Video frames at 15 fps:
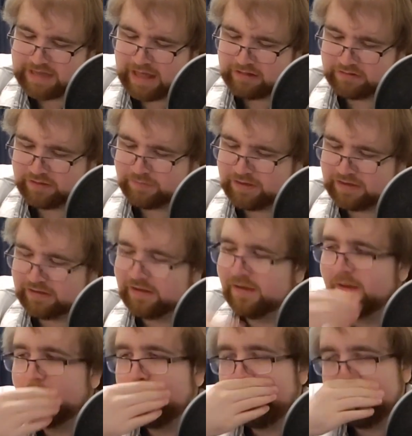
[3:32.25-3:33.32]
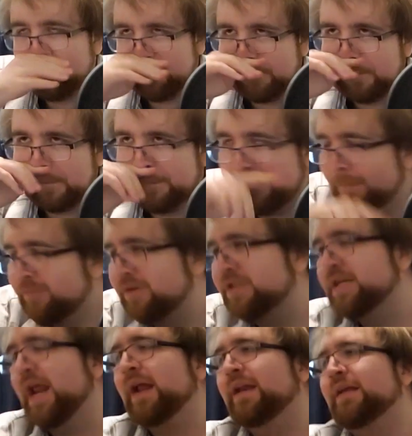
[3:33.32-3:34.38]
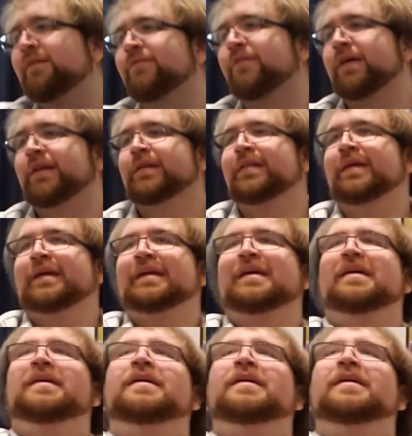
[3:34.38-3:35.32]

alchemy. Which, not even, like...